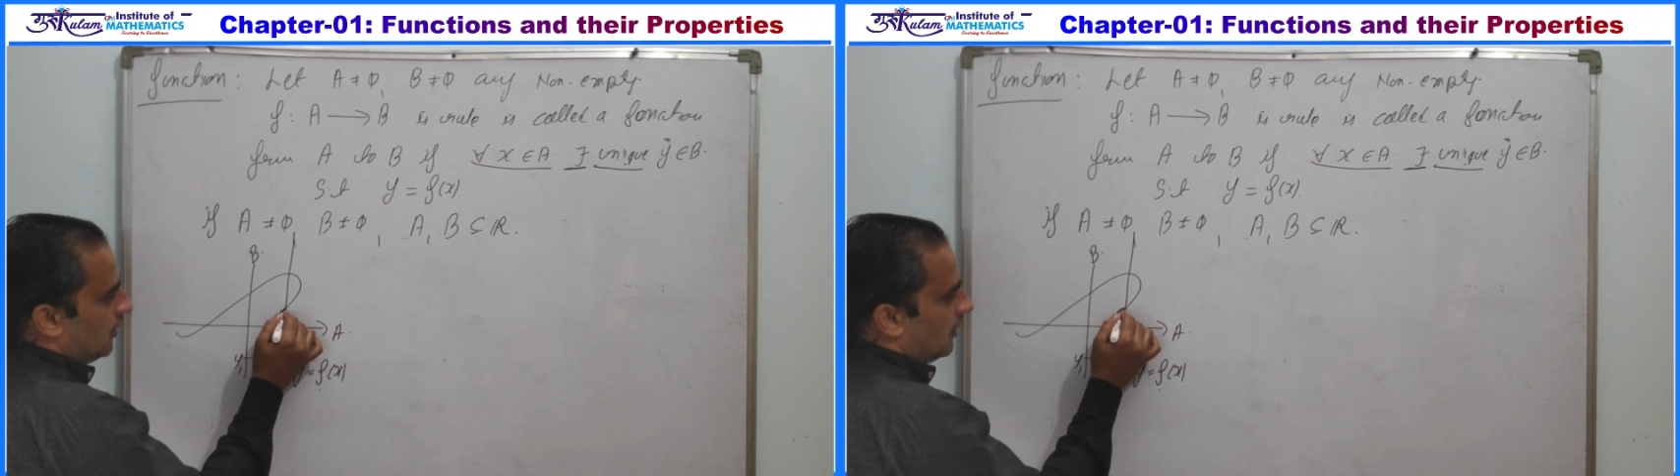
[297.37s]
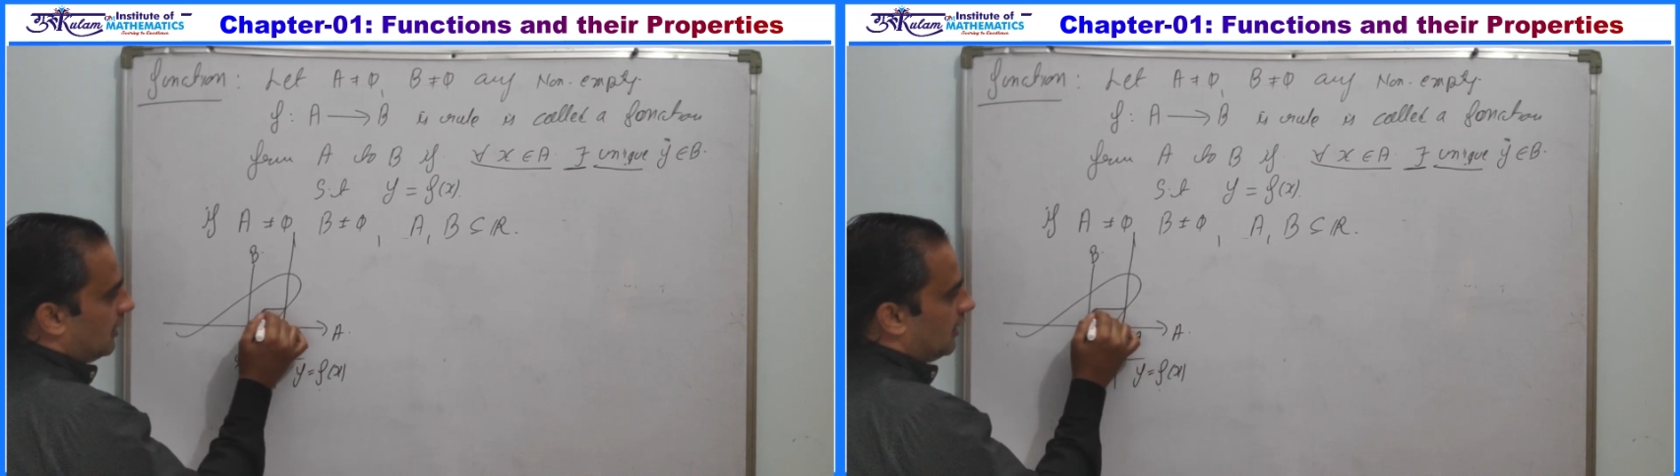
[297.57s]

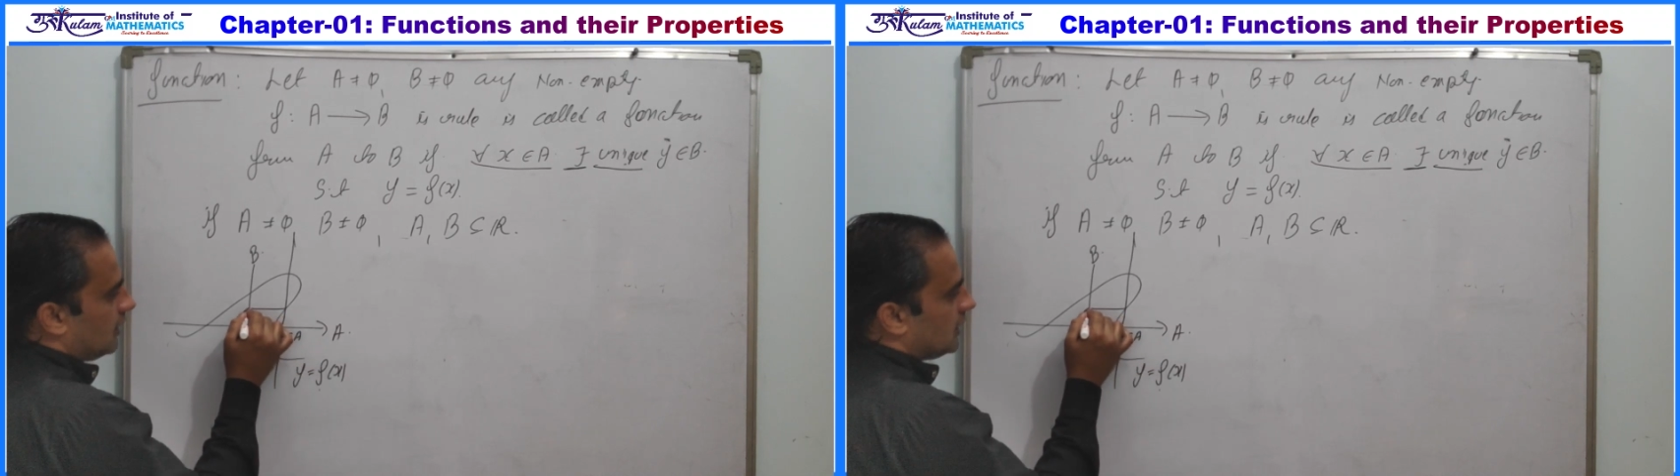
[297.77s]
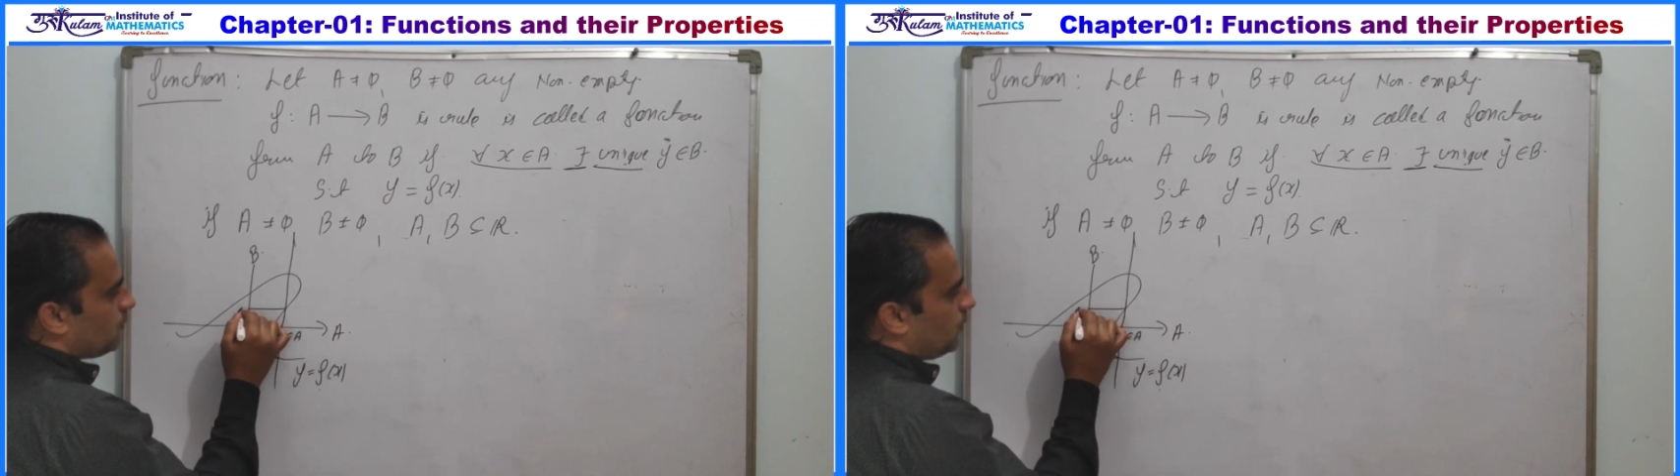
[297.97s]

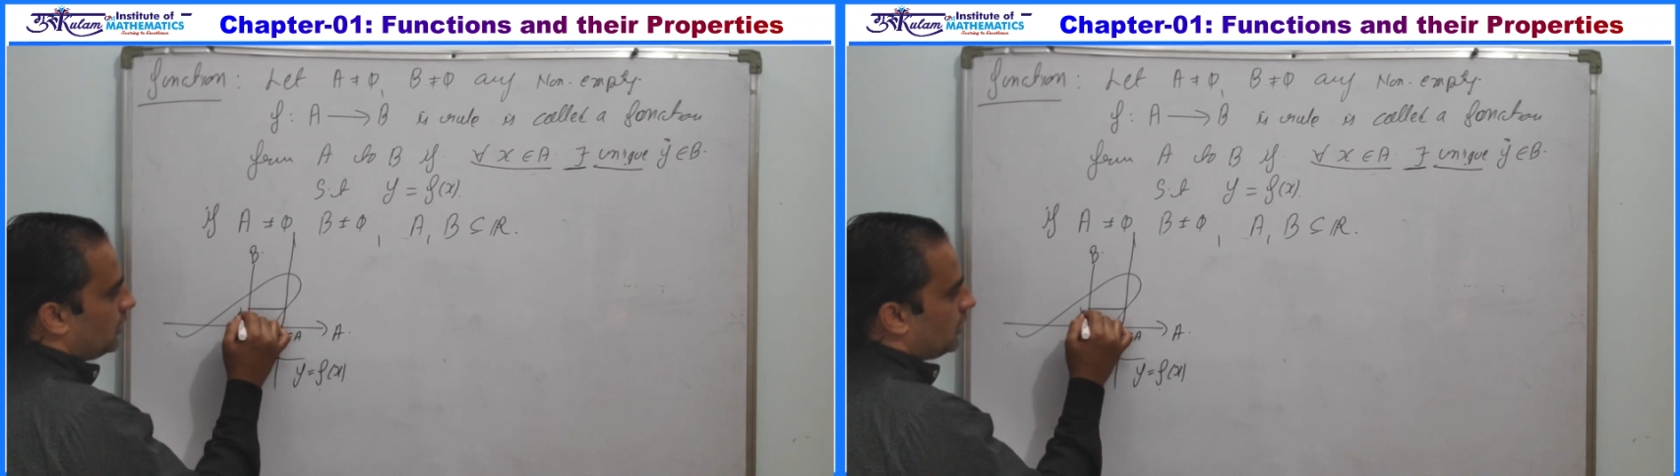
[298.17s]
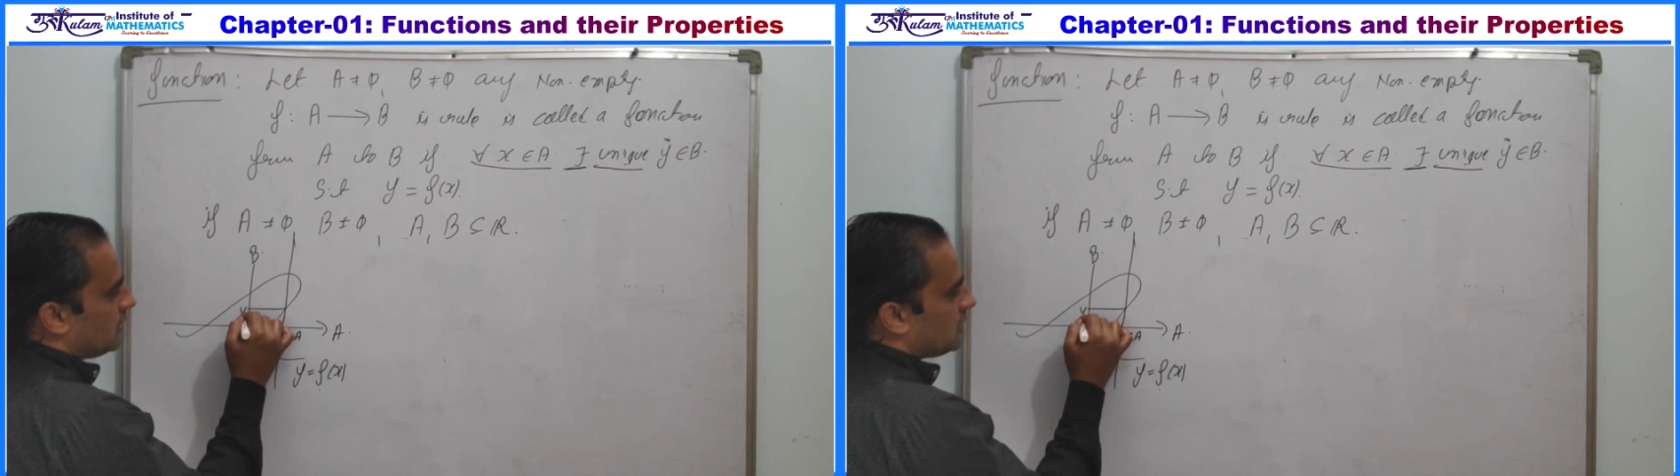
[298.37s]
and this
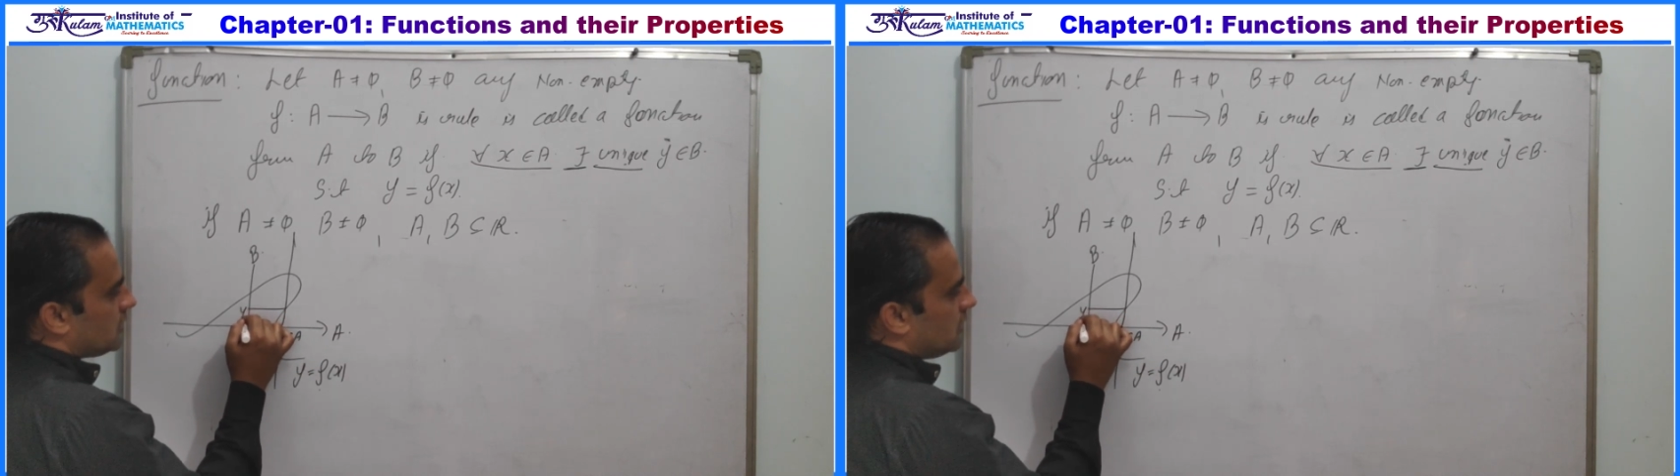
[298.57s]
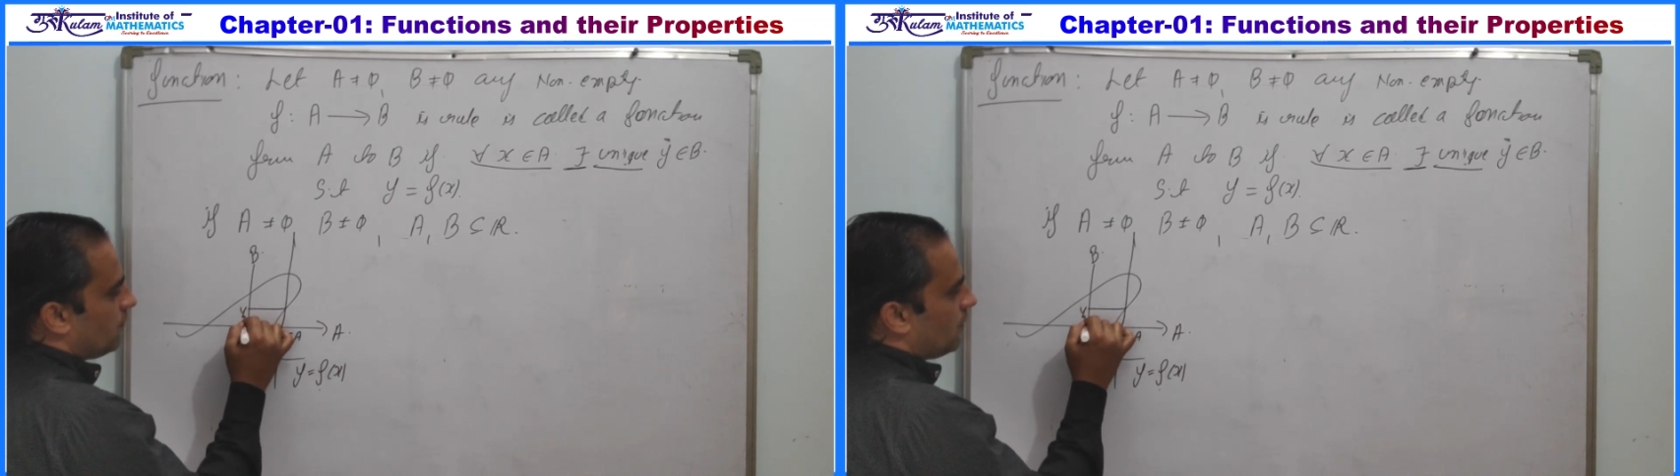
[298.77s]
point is
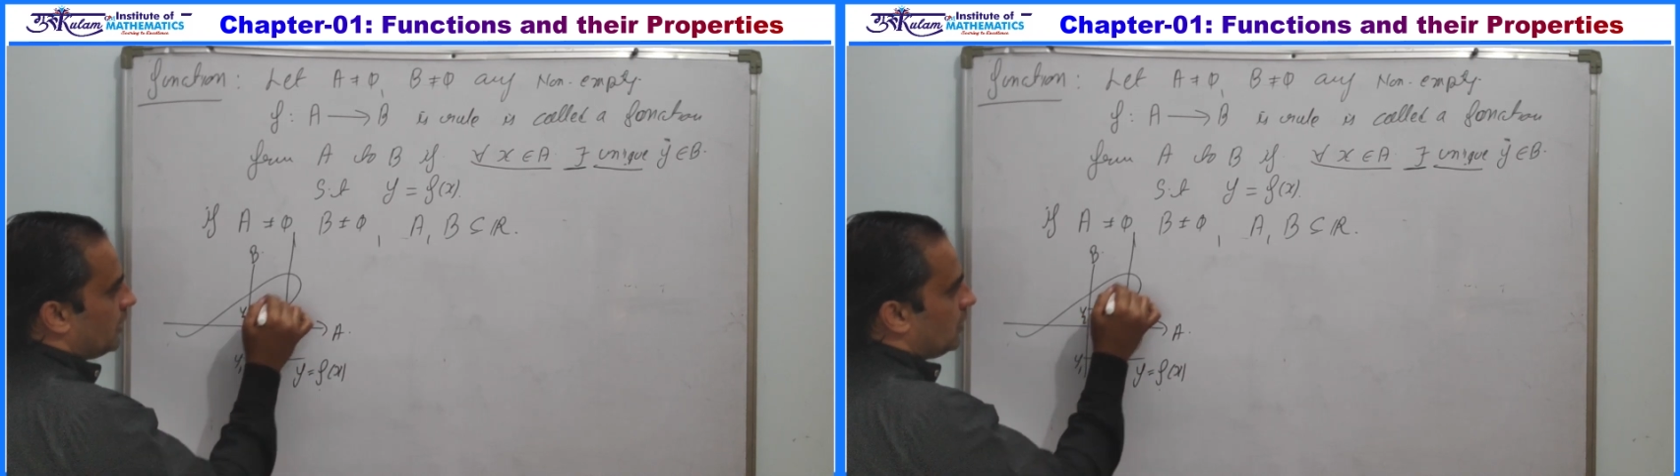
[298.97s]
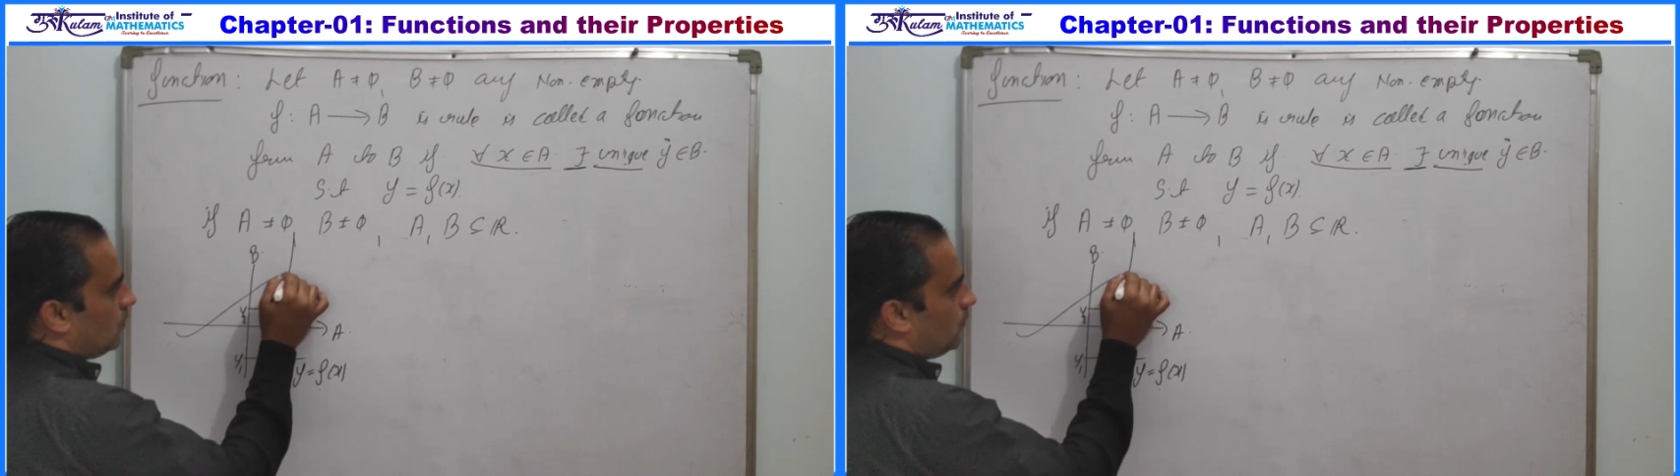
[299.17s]
say
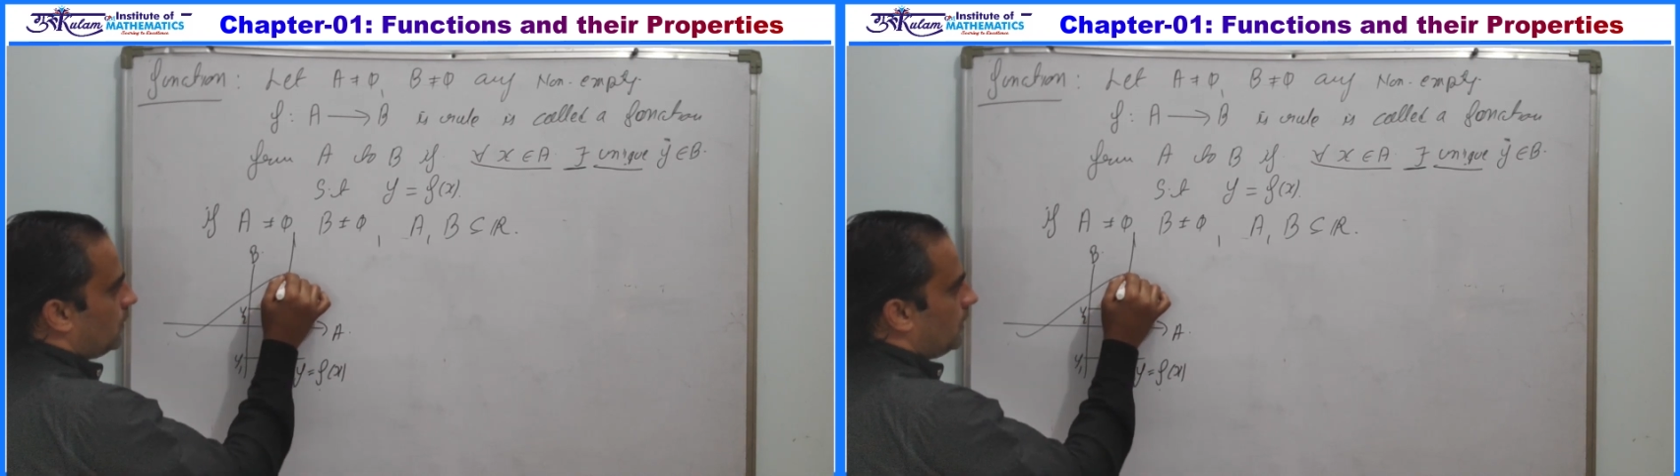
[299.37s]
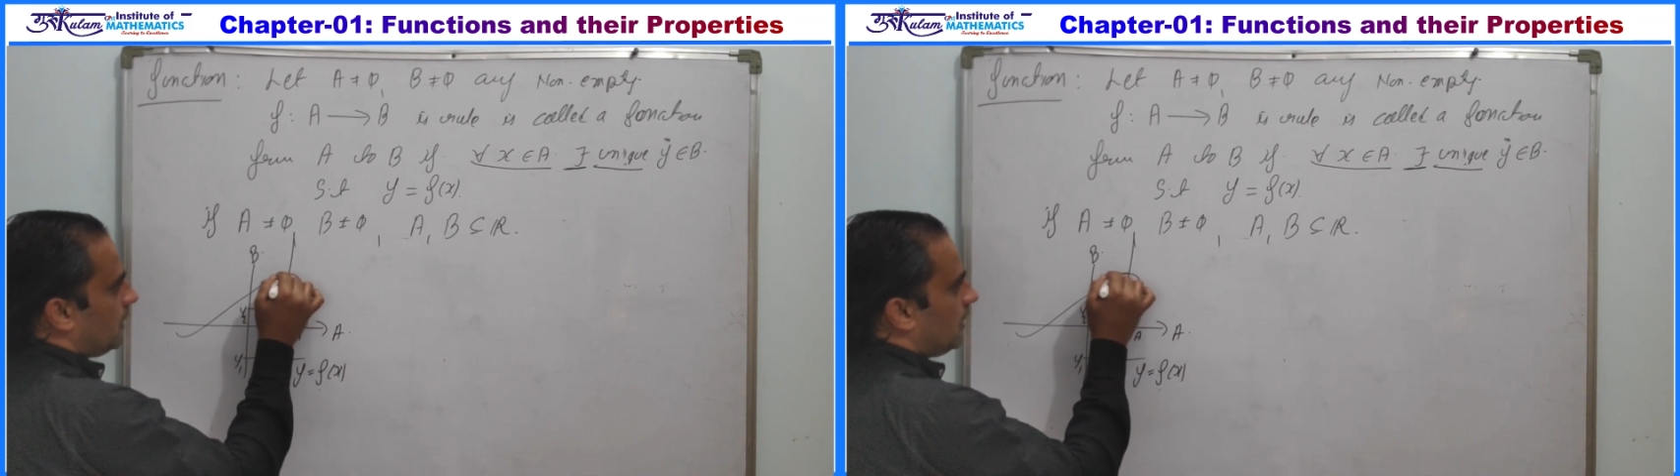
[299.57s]
y2 point,